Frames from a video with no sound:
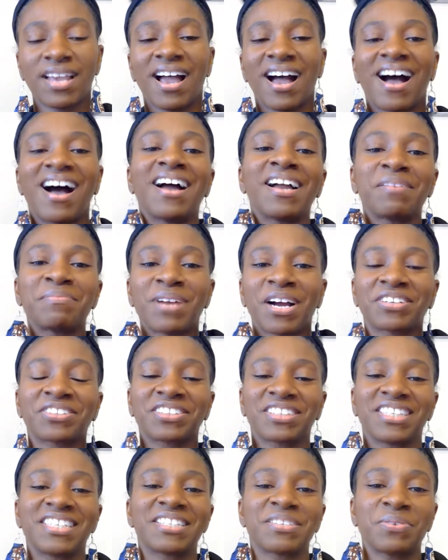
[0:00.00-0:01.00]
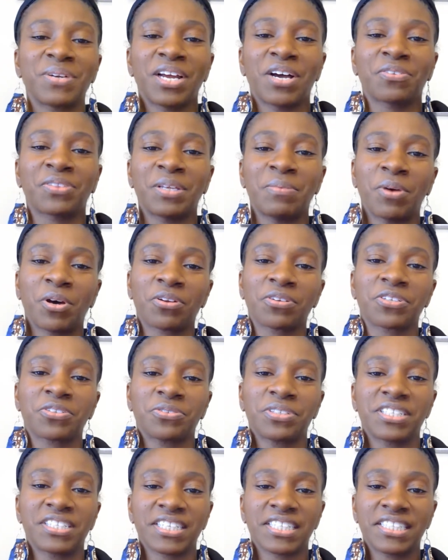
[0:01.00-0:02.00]
Hi, I'm Dr. Lindsay with Healthy Motives
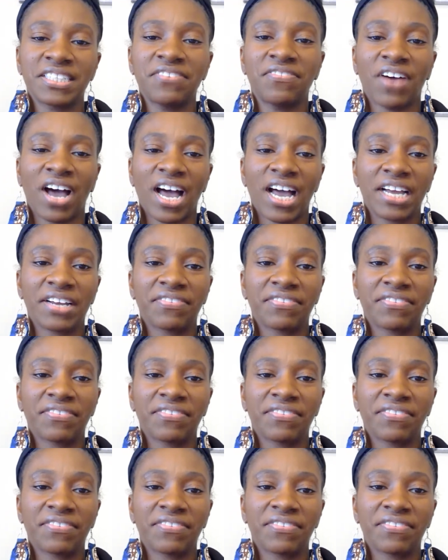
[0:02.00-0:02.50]
365.